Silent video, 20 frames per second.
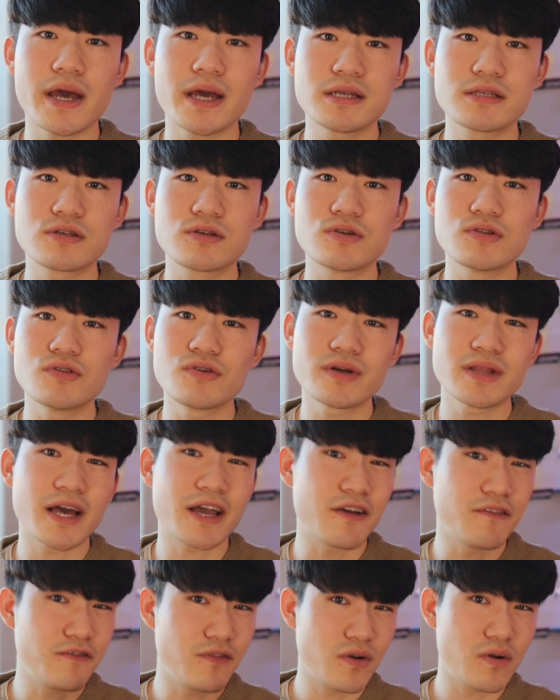eggs could look
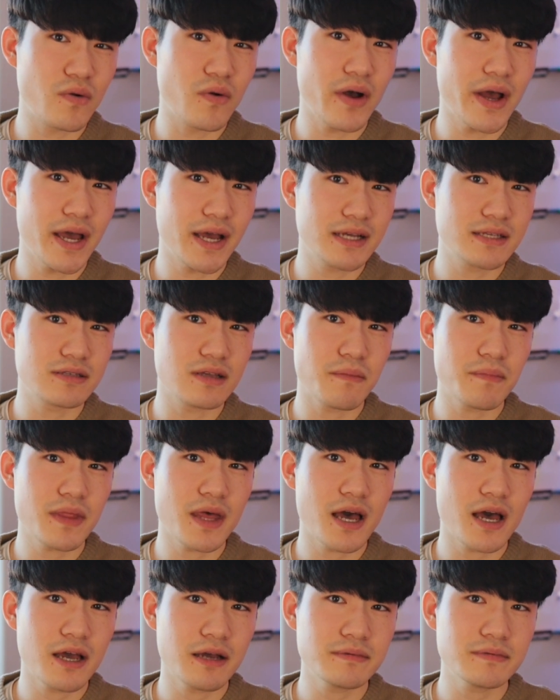like a fertile egg
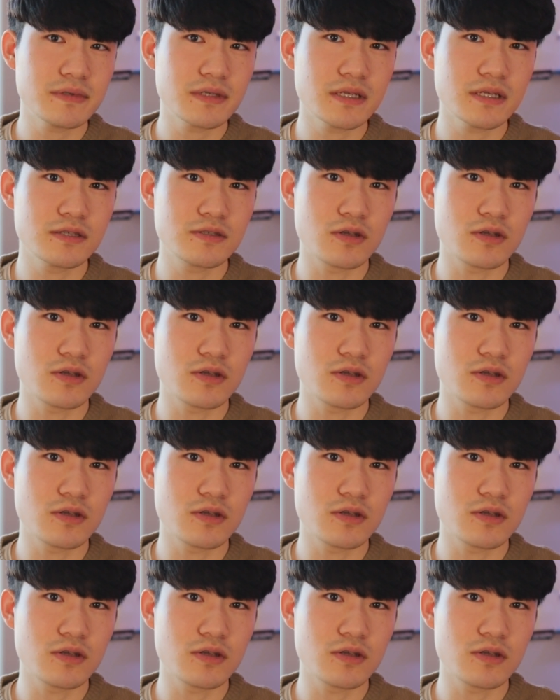sometimes.